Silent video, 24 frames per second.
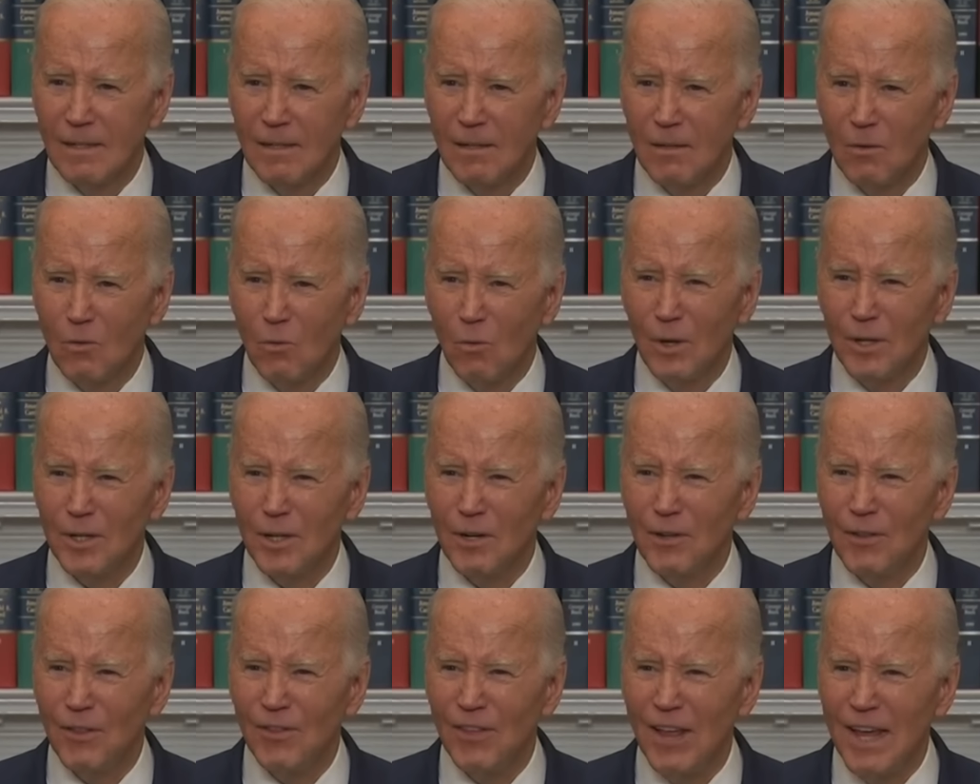What
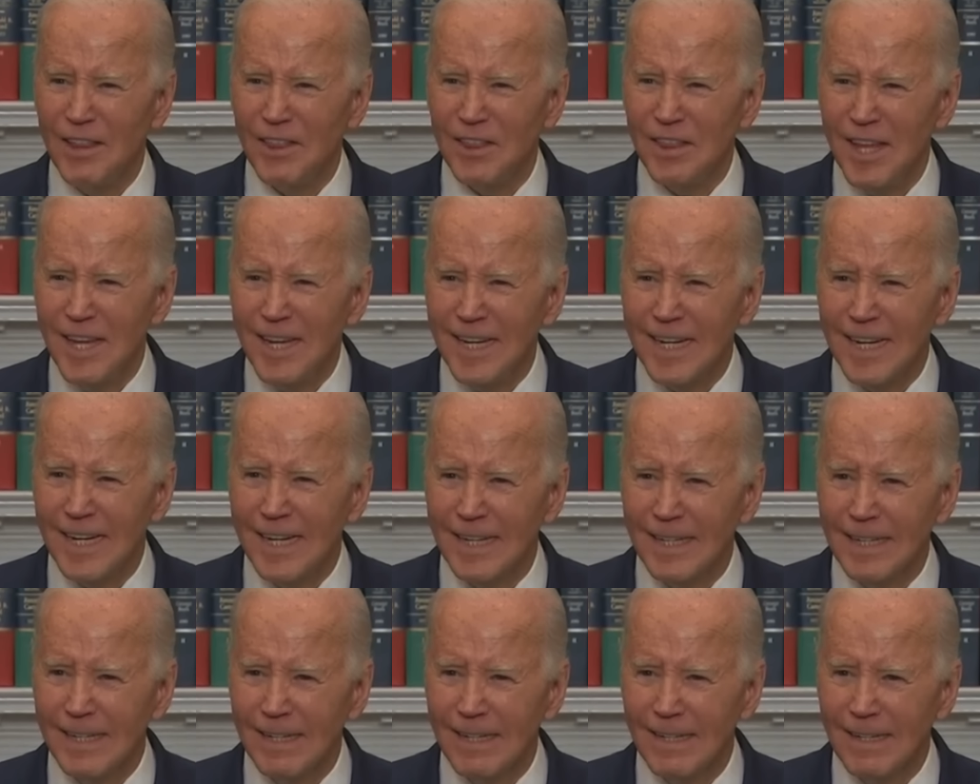are they
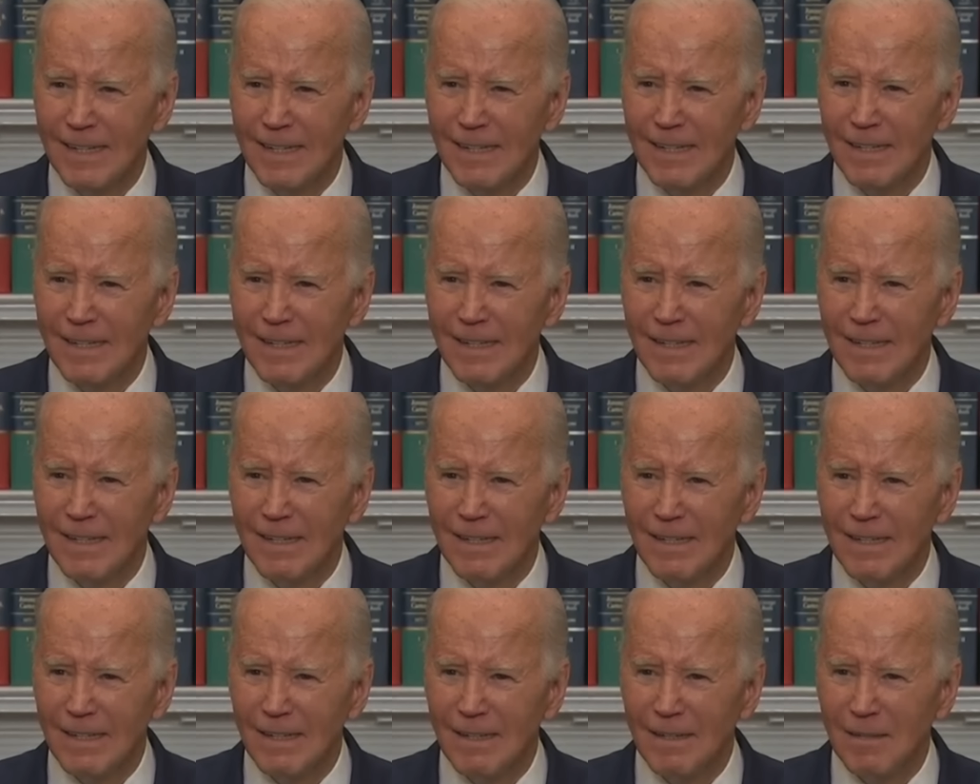thinking?
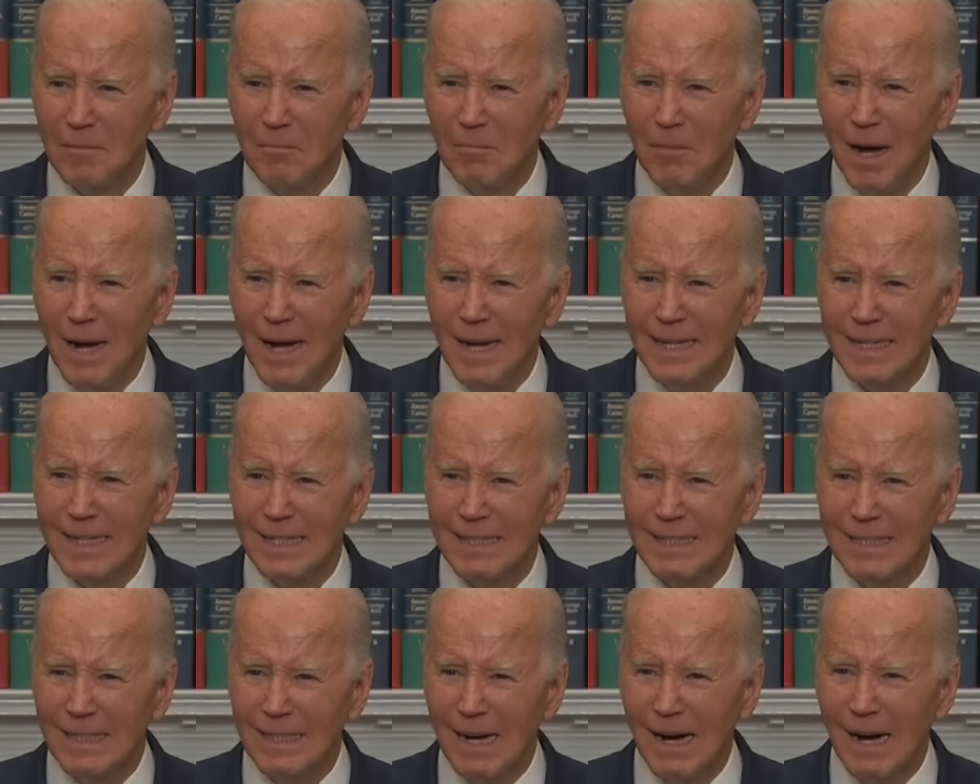My
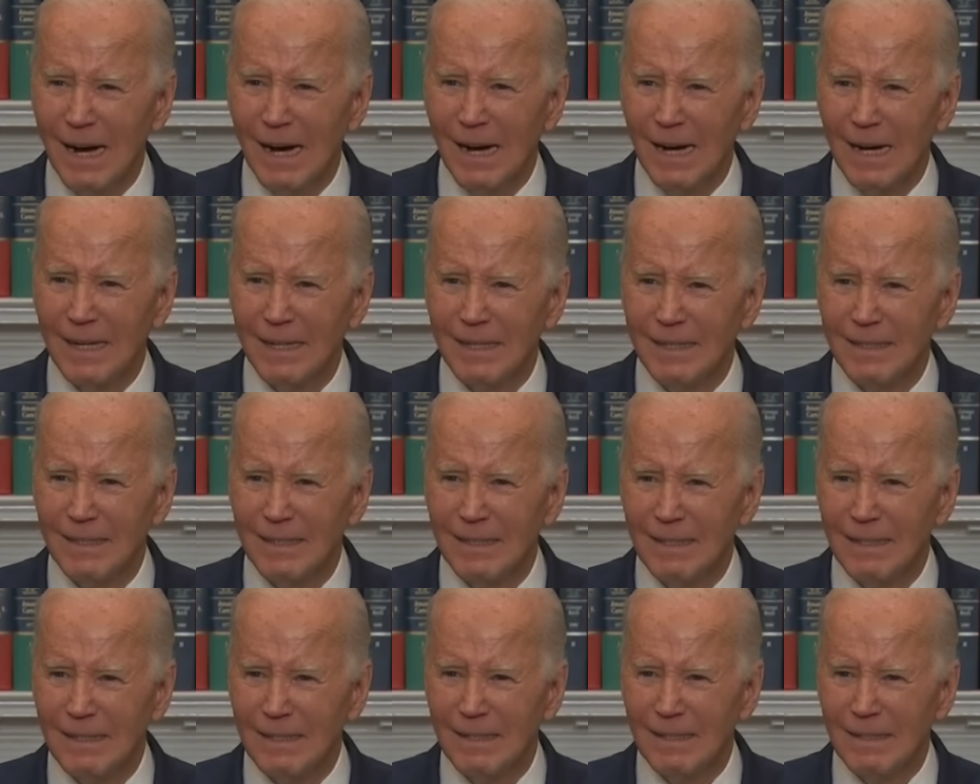God,
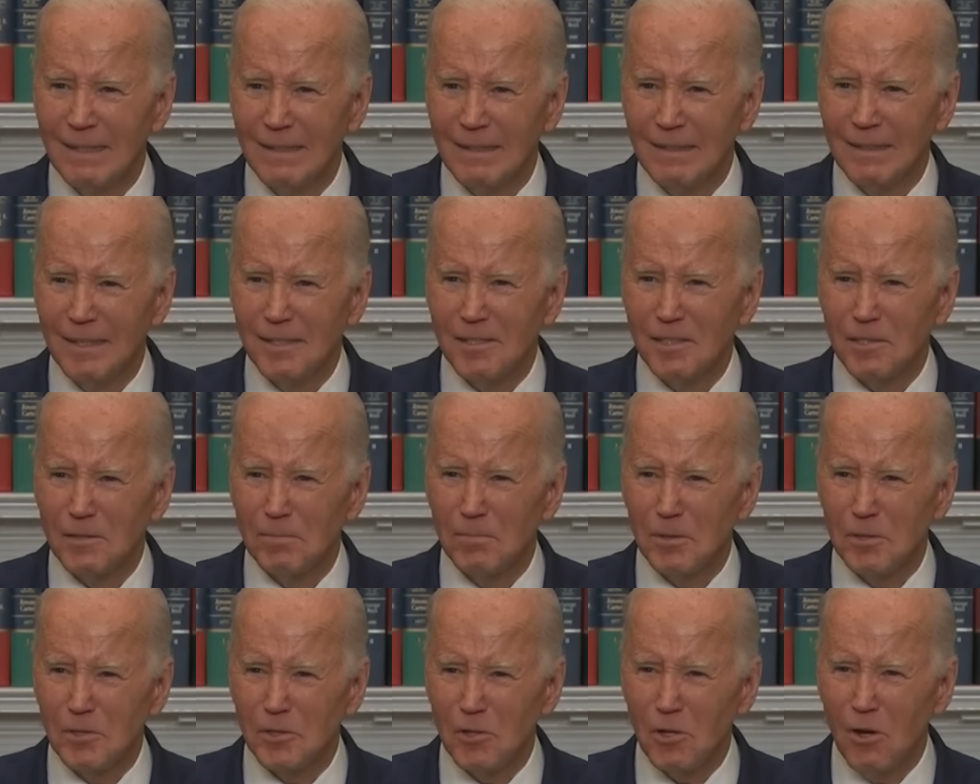this is
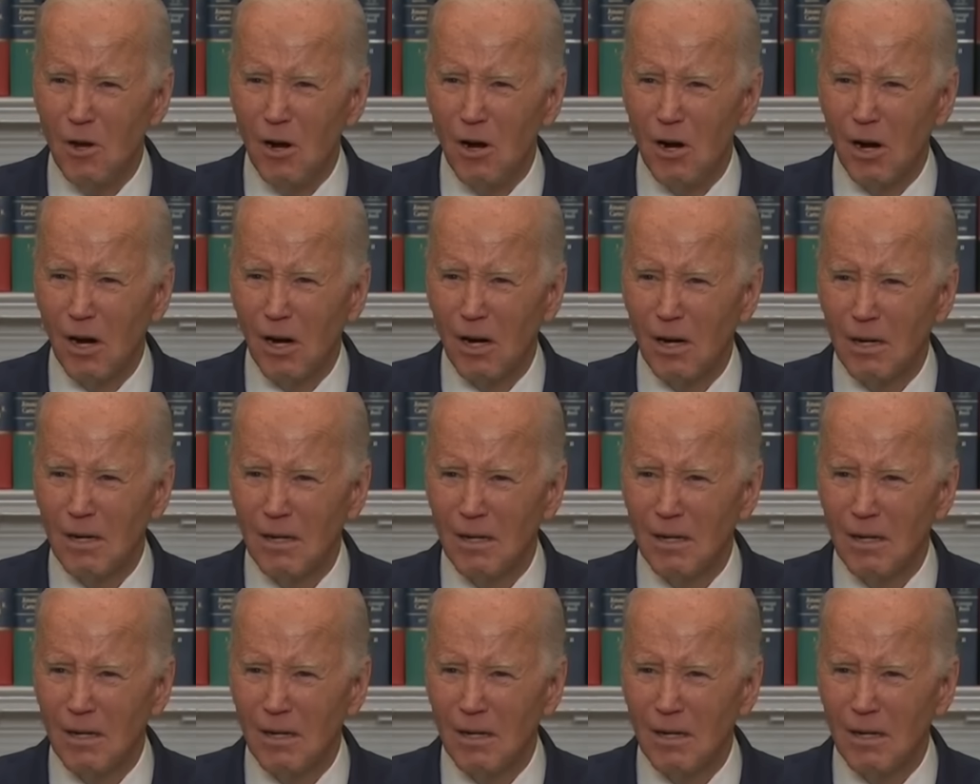bizarre.